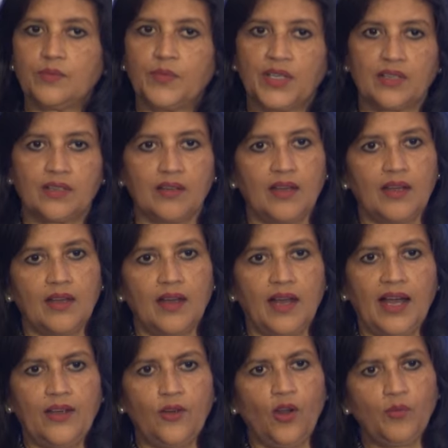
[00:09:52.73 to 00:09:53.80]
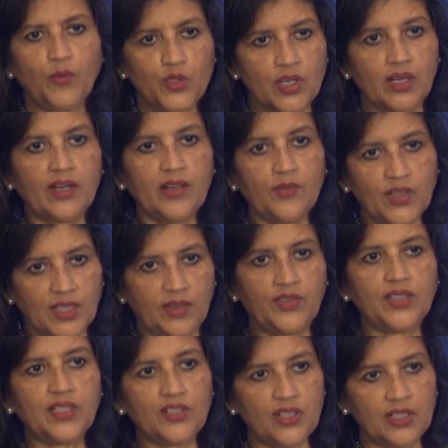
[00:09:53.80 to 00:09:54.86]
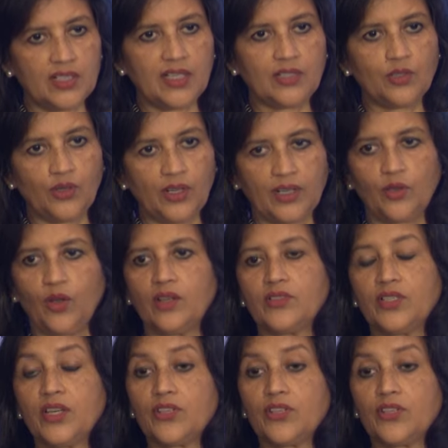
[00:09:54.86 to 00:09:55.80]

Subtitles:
But I almost agree with everything she says on technology,